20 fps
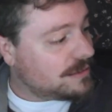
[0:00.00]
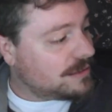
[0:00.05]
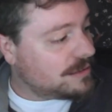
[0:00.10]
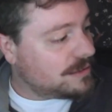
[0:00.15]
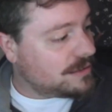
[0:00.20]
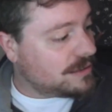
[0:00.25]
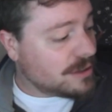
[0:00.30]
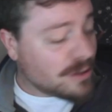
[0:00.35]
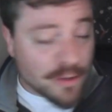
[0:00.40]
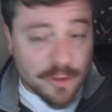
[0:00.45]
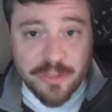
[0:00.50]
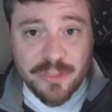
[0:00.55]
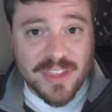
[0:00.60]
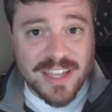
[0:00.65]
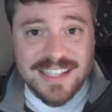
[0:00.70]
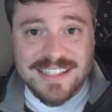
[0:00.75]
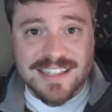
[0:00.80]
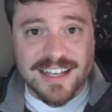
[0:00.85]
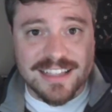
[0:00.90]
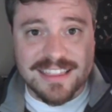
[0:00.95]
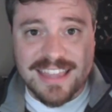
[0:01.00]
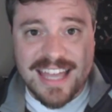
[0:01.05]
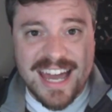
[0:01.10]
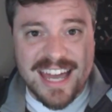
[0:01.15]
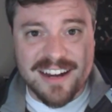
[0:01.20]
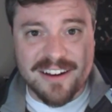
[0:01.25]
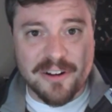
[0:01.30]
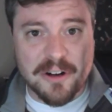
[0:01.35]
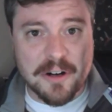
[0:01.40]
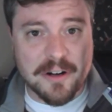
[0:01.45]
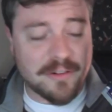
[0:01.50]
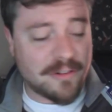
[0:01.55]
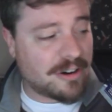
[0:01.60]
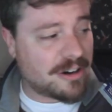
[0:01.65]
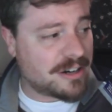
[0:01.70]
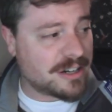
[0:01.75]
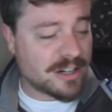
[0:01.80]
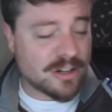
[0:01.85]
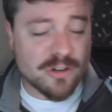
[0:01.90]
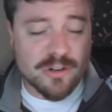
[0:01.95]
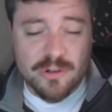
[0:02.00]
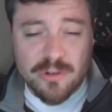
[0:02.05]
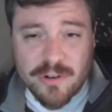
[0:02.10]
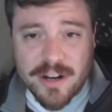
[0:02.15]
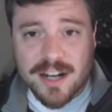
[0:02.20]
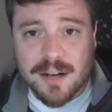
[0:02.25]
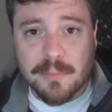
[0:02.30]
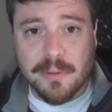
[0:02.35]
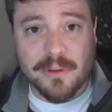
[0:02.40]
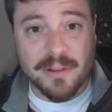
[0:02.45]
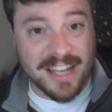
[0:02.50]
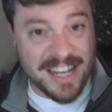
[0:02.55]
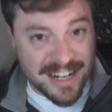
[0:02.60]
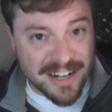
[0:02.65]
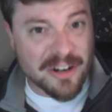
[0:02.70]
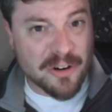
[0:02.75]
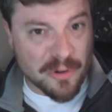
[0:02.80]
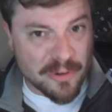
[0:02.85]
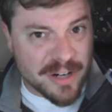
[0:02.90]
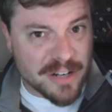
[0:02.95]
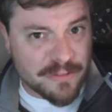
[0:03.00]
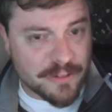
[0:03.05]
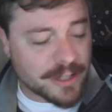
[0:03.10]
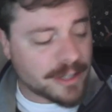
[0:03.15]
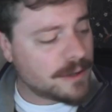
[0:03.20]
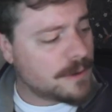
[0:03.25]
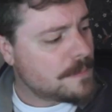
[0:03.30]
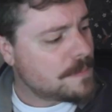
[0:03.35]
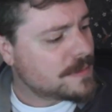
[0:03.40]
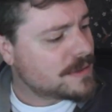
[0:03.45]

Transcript: little things like that are incredible and horrific.